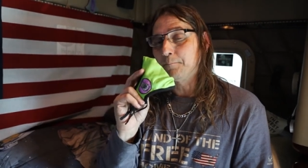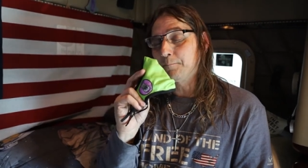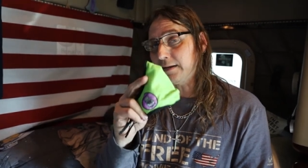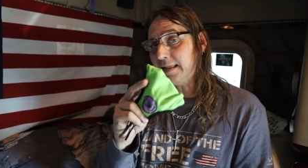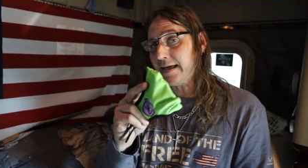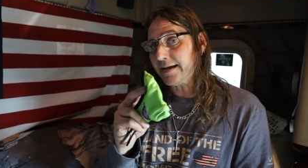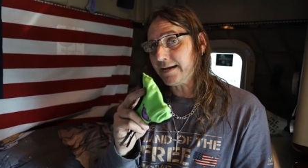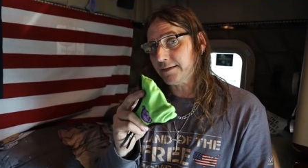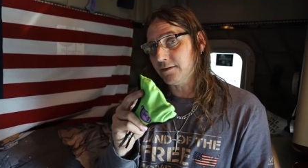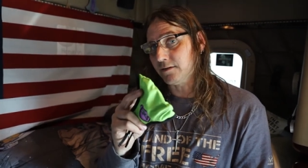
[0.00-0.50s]

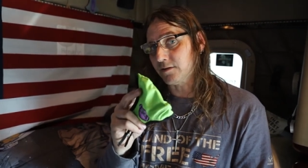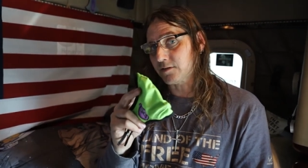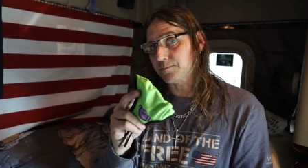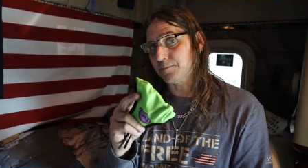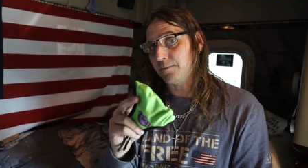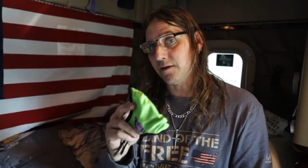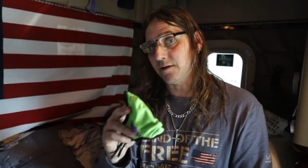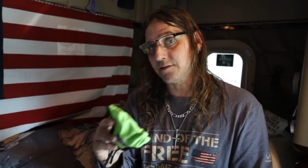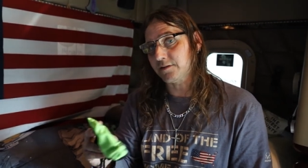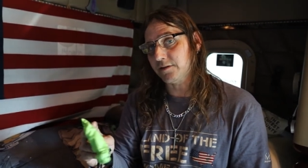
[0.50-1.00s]
black adult
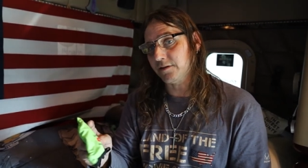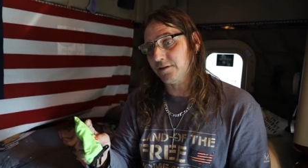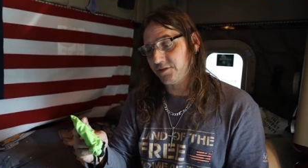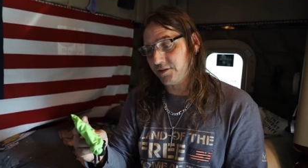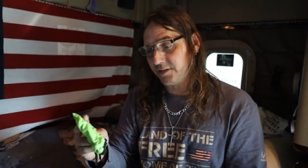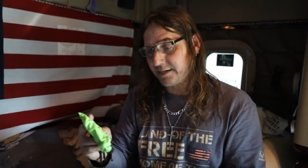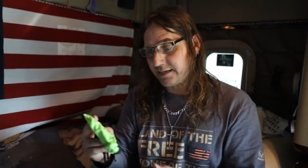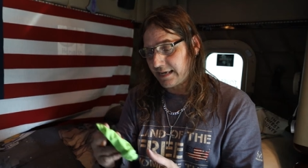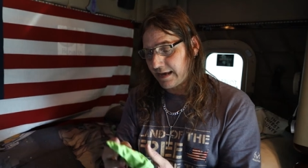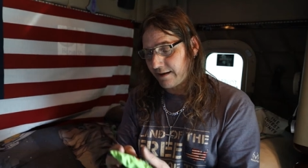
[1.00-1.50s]
small. So
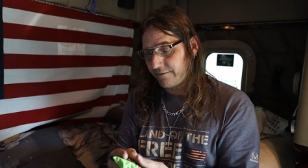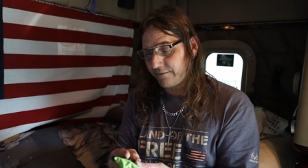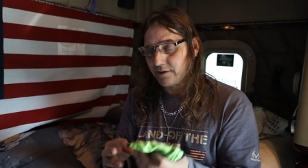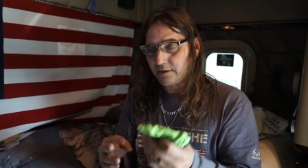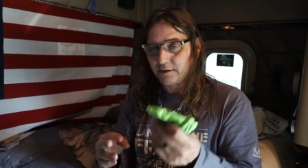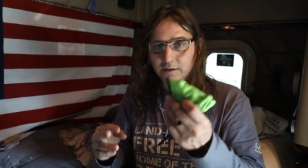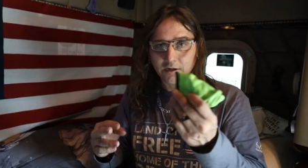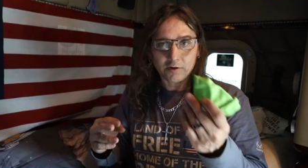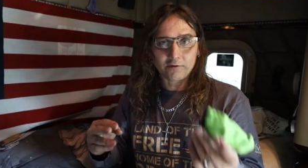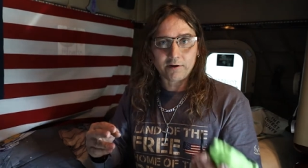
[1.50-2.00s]
she can have
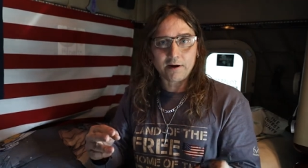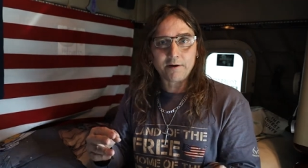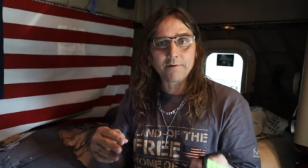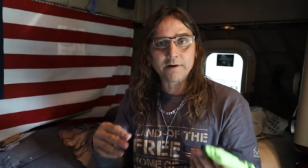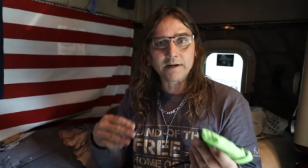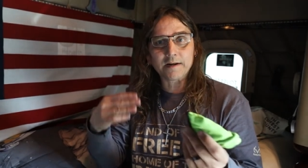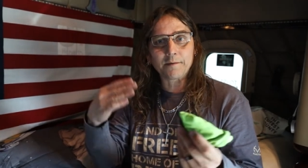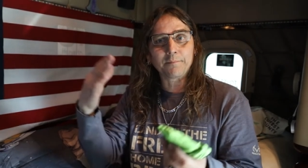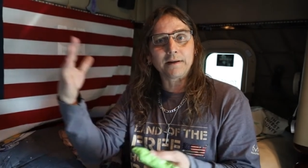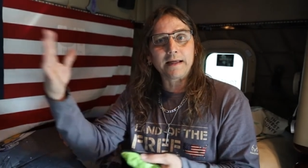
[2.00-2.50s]
a green
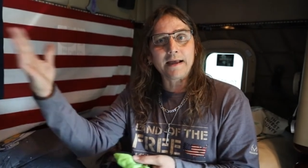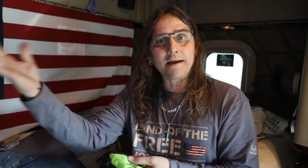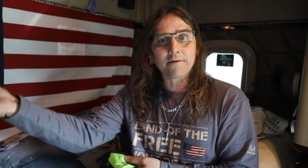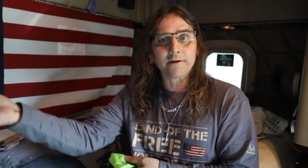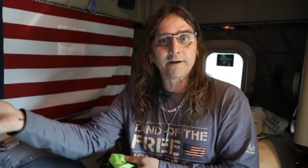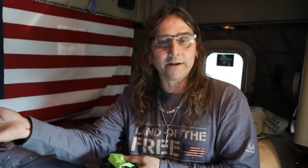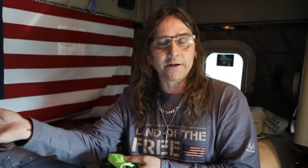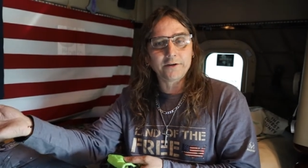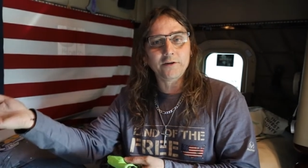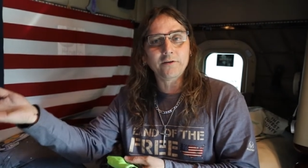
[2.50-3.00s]
one and a black
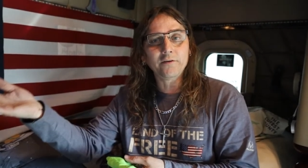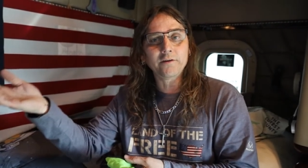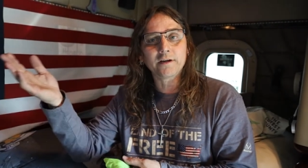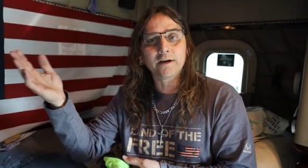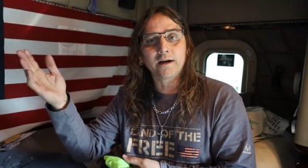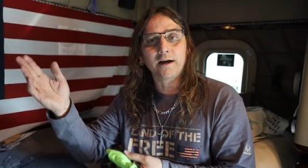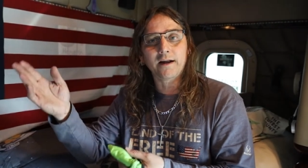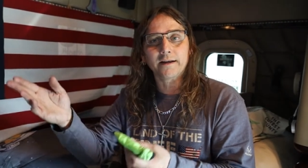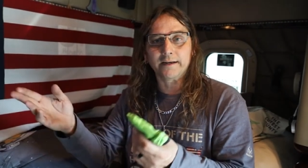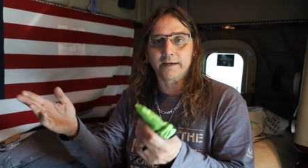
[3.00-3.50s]
one and a
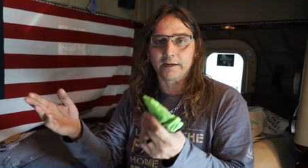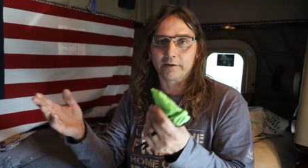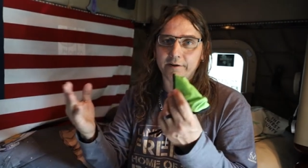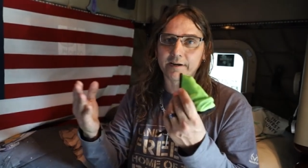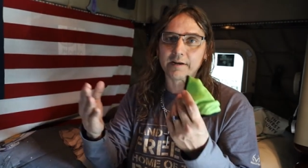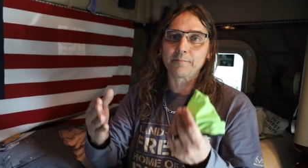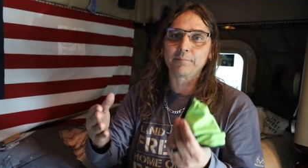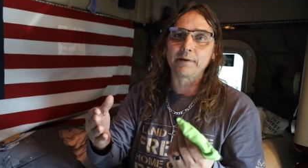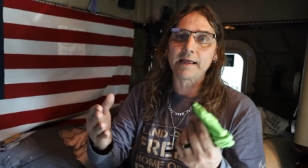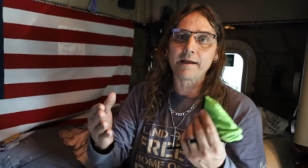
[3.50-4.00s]
Yukon and a
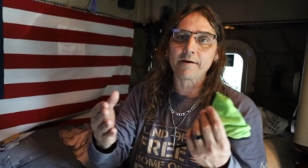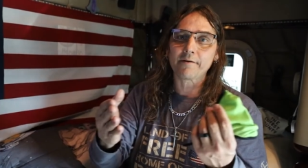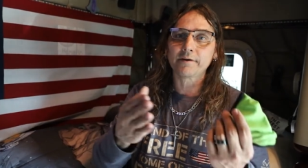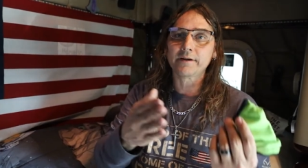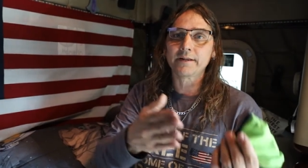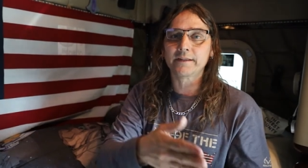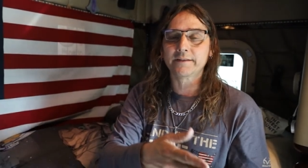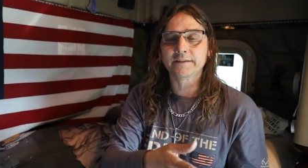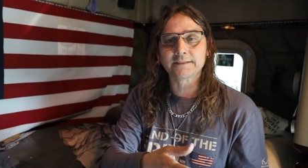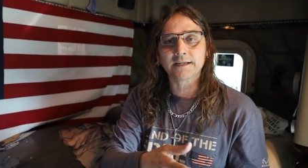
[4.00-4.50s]
green and black
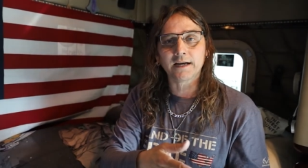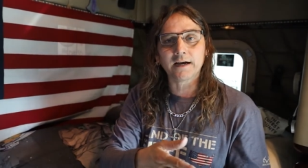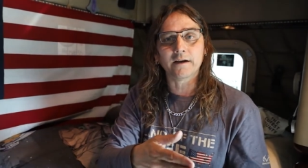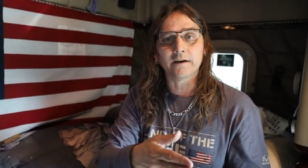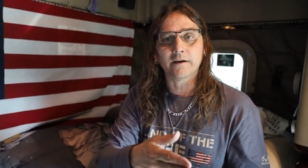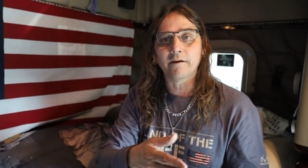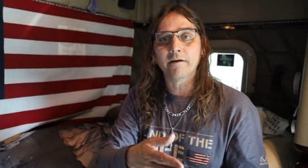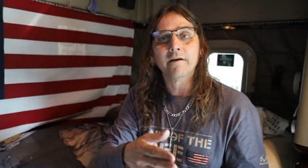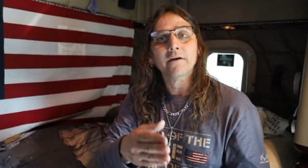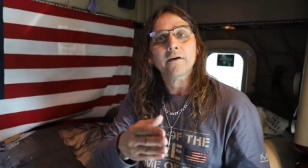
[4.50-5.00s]
one and the
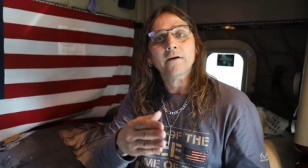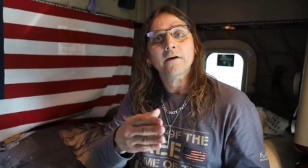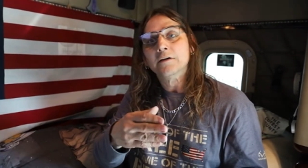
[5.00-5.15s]
Tahoe.